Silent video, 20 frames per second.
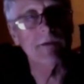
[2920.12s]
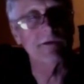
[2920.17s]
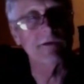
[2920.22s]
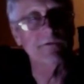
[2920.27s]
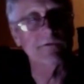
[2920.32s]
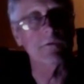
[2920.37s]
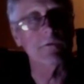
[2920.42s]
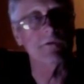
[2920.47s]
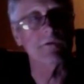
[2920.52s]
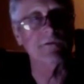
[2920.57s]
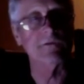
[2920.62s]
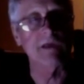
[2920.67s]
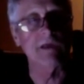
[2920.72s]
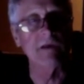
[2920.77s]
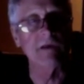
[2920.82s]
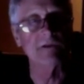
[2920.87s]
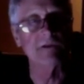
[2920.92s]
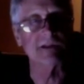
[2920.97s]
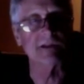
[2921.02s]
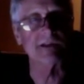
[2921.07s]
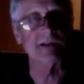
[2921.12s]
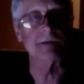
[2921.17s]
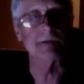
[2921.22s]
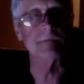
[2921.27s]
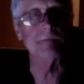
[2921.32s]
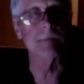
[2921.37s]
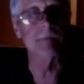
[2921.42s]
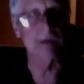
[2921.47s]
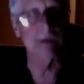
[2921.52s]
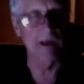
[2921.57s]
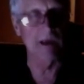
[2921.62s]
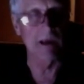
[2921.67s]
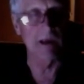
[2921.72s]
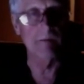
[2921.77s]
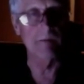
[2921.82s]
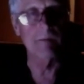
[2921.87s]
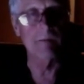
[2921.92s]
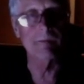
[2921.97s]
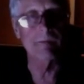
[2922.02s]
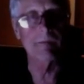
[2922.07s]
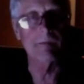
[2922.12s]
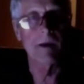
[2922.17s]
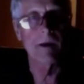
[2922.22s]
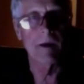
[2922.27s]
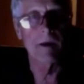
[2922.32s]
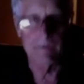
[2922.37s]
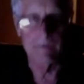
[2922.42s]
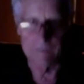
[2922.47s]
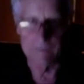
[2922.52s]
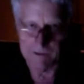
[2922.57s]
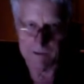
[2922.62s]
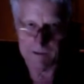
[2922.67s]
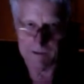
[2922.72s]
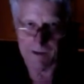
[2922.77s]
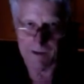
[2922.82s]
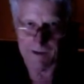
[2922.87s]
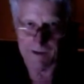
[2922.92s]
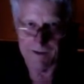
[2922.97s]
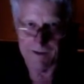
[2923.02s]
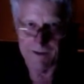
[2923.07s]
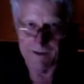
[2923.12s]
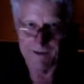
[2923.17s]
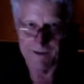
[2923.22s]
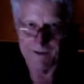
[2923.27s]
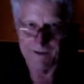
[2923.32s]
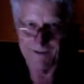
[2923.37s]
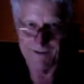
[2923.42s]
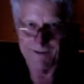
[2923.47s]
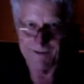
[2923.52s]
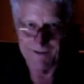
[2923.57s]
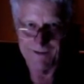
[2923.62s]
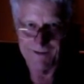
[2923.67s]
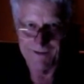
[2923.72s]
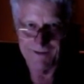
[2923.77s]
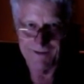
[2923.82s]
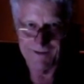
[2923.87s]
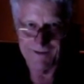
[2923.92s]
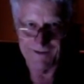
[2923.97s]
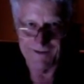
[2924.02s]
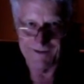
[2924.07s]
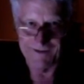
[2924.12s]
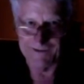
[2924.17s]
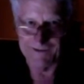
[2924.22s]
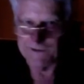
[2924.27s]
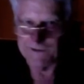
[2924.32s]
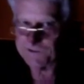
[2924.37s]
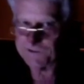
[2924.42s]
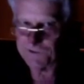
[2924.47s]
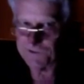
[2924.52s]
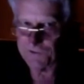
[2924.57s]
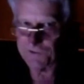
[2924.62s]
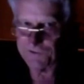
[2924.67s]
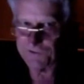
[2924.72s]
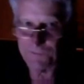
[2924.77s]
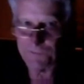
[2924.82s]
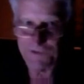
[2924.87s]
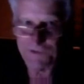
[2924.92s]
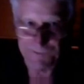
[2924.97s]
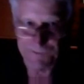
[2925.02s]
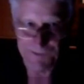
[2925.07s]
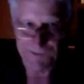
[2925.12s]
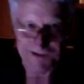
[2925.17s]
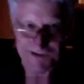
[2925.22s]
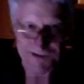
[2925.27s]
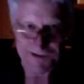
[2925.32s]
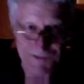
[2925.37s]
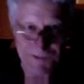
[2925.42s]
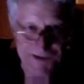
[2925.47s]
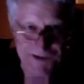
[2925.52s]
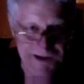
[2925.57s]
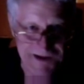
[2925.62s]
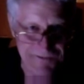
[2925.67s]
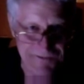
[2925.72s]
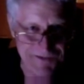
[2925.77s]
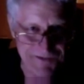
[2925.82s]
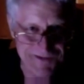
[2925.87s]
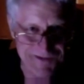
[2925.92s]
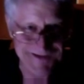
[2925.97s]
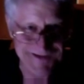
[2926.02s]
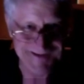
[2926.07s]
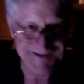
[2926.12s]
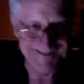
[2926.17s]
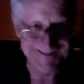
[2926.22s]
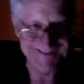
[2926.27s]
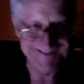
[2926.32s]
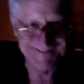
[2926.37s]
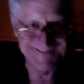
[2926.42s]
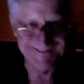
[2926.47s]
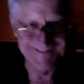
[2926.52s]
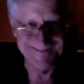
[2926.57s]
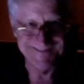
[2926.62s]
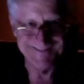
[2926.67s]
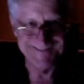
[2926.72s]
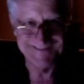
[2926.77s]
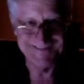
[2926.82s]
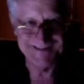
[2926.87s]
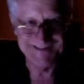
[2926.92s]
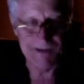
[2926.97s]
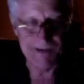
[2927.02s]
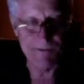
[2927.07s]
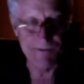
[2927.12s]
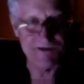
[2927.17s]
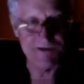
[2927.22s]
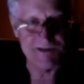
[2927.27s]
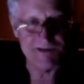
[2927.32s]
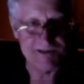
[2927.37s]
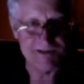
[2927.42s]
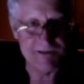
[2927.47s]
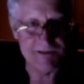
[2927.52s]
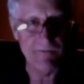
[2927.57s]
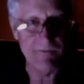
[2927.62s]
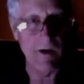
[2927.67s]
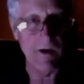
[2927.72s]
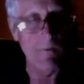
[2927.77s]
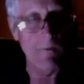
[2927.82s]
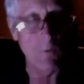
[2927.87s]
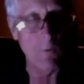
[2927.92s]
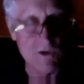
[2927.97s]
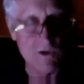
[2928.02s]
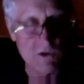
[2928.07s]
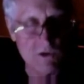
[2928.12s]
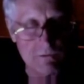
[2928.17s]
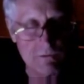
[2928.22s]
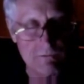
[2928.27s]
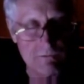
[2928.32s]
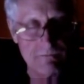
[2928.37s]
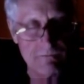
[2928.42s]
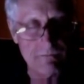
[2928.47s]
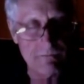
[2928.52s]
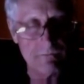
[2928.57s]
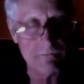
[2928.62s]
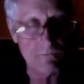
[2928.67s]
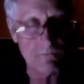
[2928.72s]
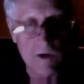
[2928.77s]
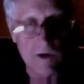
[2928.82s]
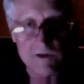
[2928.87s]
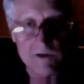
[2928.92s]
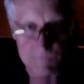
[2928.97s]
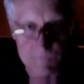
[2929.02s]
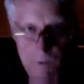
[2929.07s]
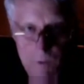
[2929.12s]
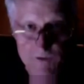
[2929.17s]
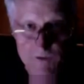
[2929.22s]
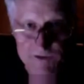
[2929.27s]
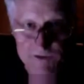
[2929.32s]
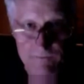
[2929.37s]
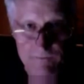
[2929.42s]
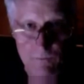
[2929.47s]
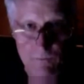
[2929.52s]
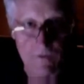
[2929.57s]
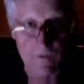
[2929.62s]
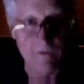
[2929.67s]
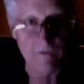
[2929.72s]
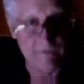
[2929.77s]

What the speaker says: so the SAGE system became the, at least according to Wikipedia, became the Sabre system, which runs most of the world's